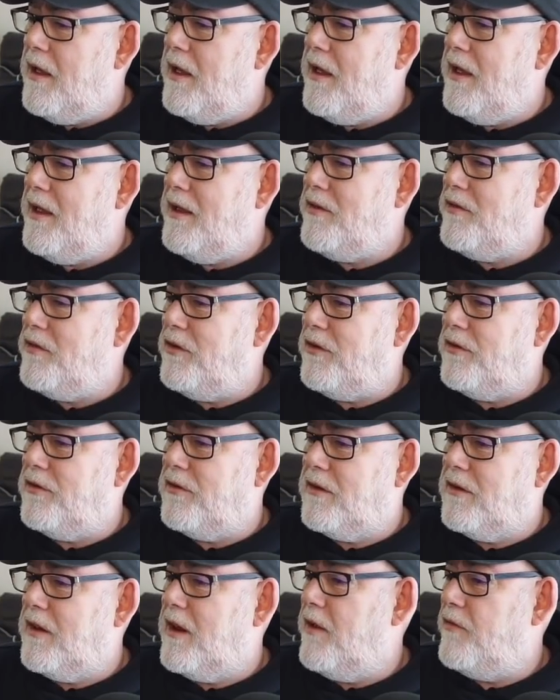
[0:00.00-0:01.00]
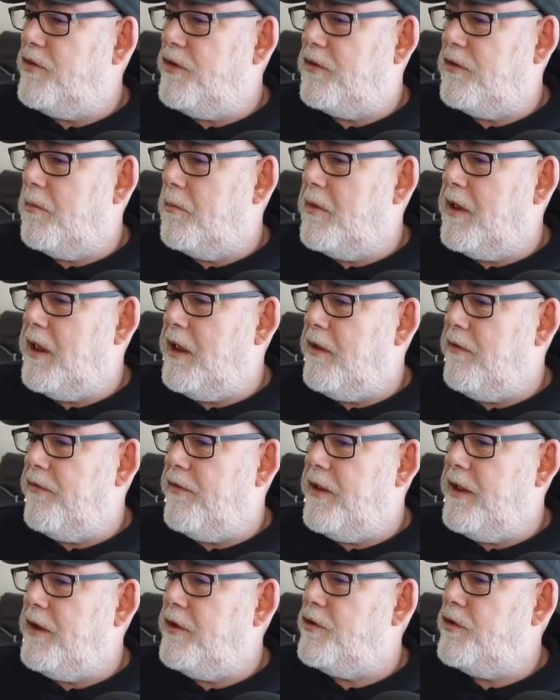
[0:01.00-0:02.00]
It just gives you some key
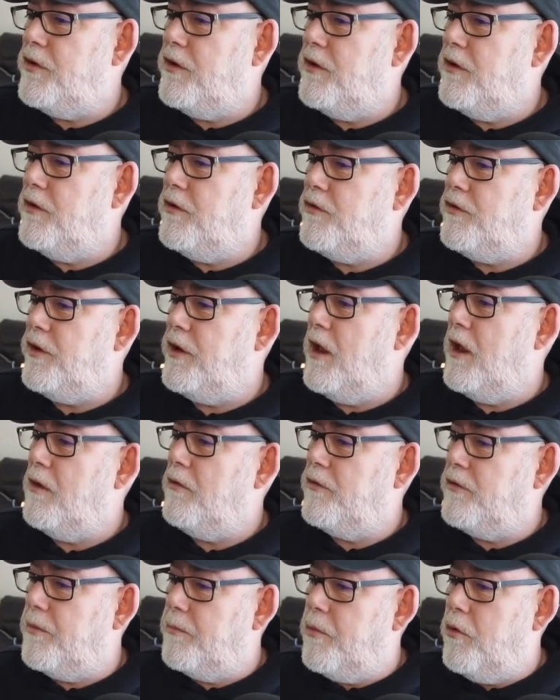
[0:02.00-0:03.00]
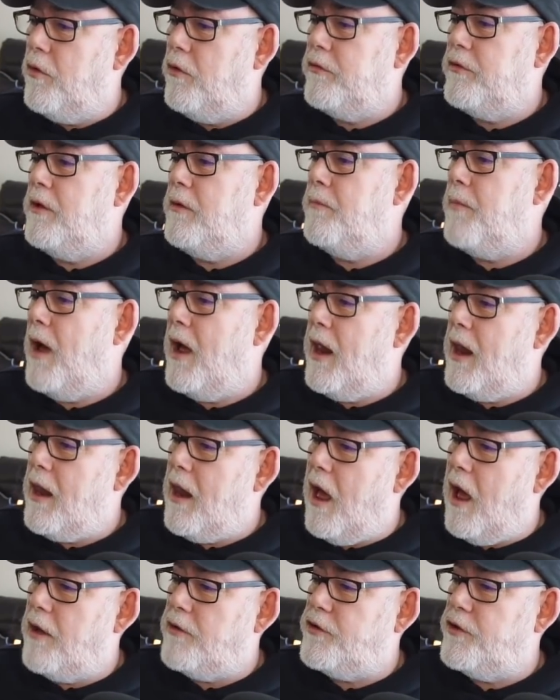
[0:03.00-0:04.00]
features, supported by a
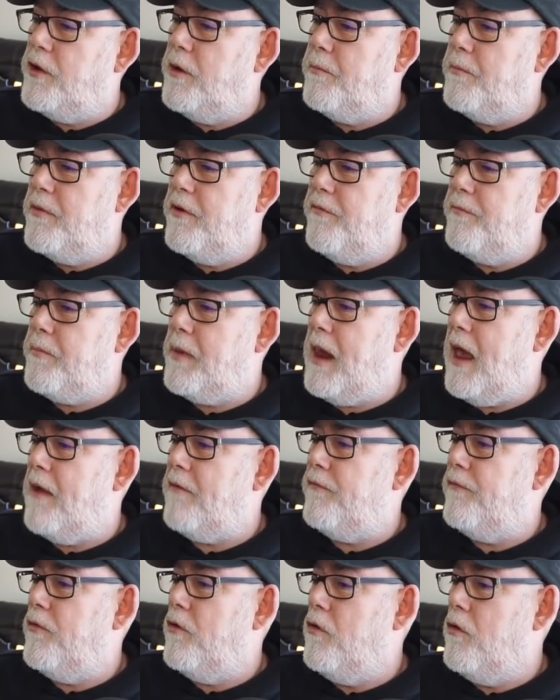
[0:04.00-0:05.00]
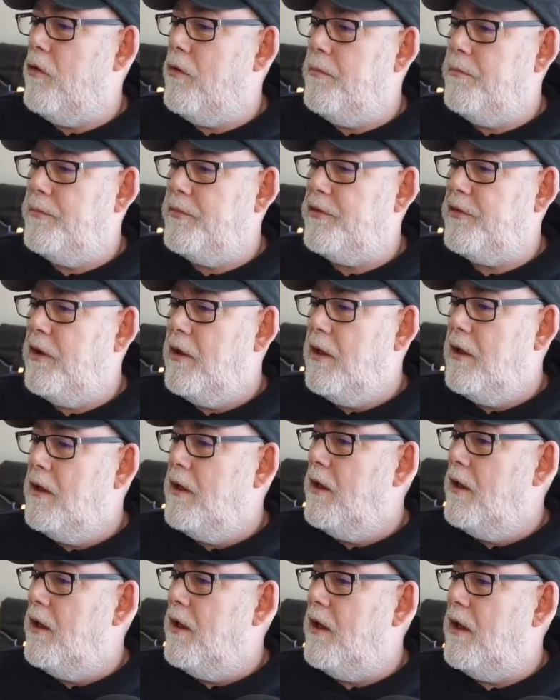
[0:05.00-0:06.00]
large number of platforms.
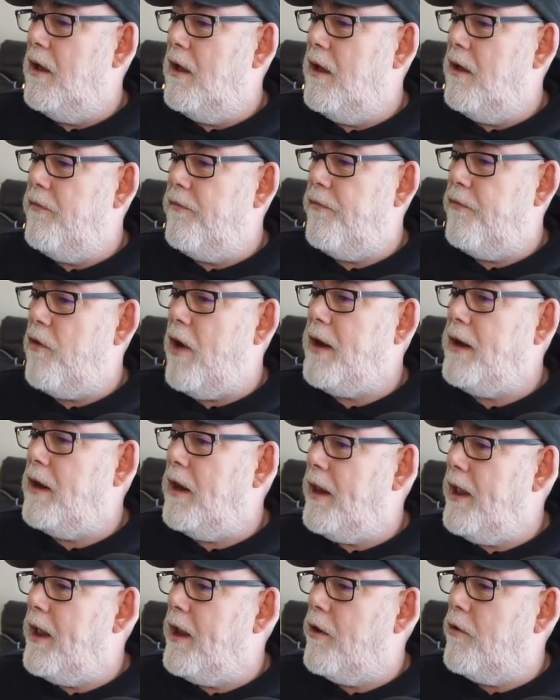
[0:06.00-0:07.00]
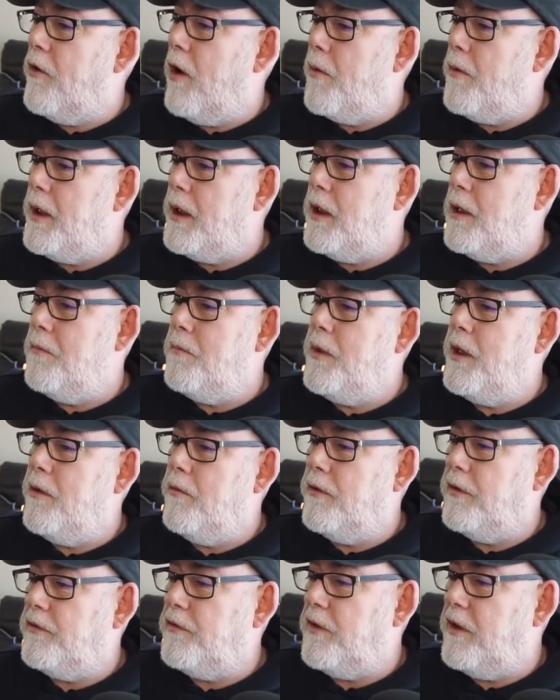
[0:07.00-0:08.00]
Friendly and growing
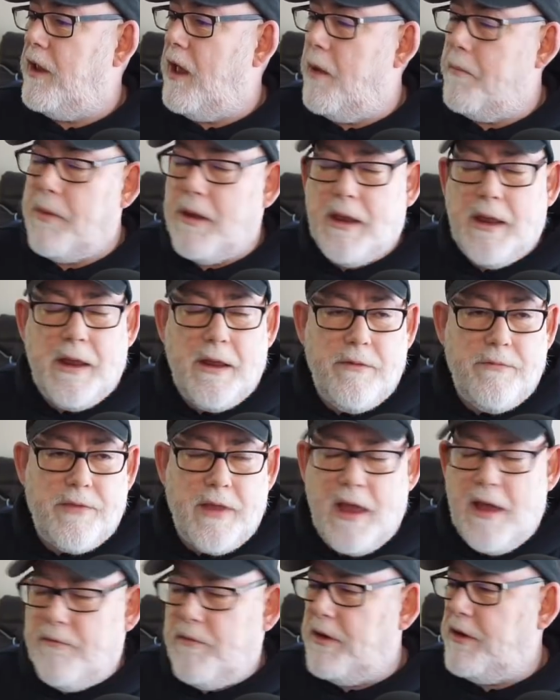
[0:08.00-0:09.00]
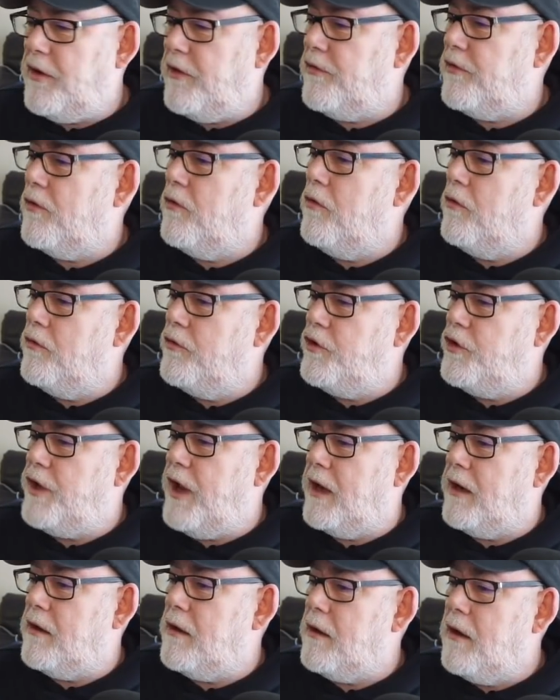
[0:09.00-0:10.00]
community. I believe they have a Discord
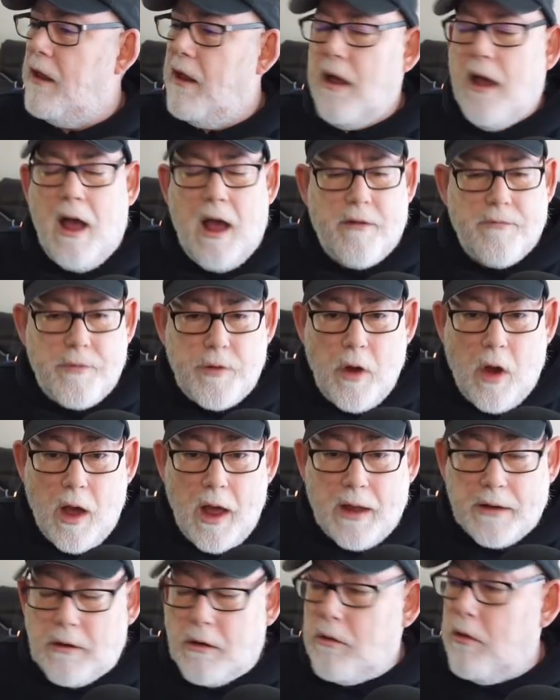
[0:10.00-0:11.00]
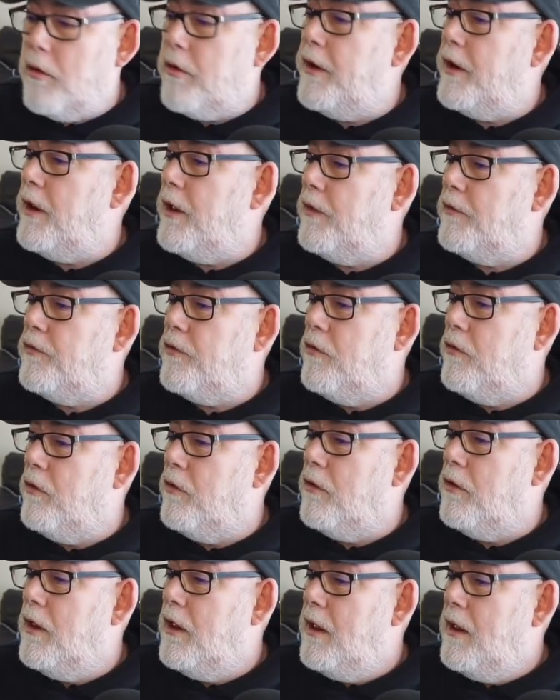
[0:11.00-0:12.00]
channel. I've not had a look at it at
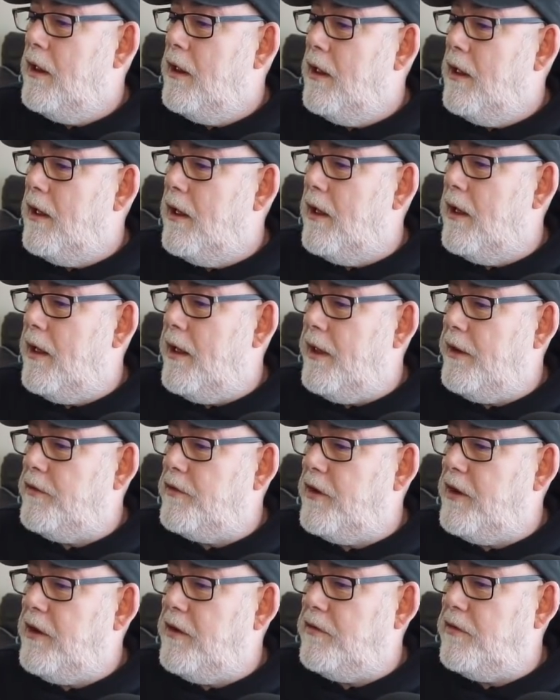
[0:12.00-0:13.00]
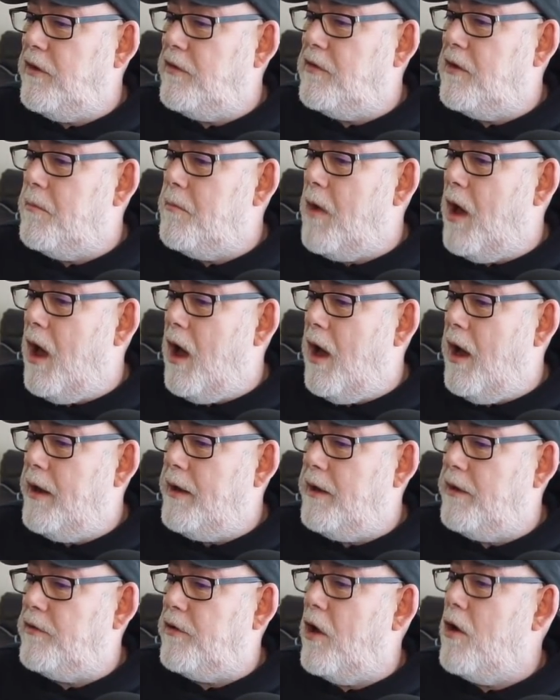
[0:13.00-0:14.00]
all. It's easy to mine.
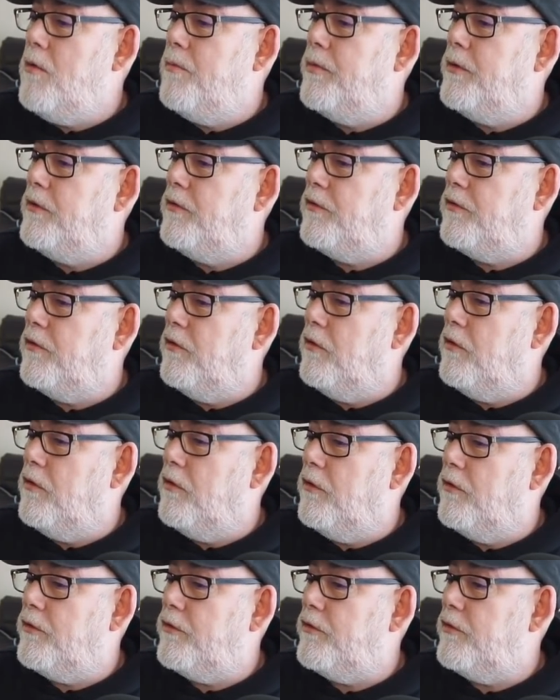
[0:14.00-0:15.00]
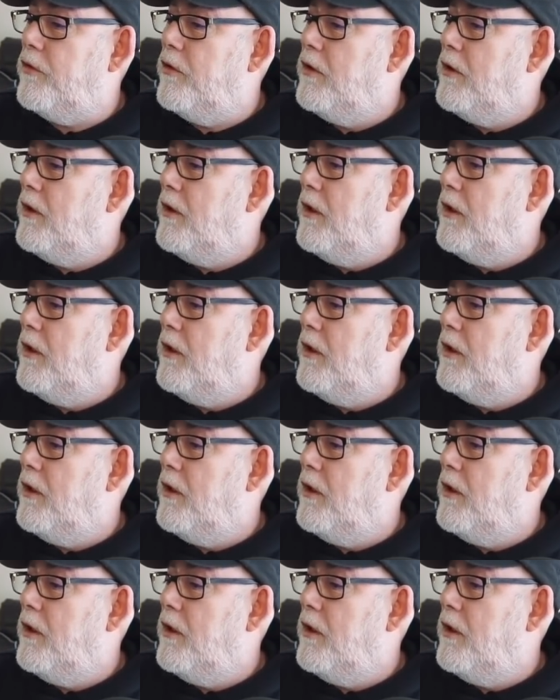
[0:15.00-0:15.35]
It's open source.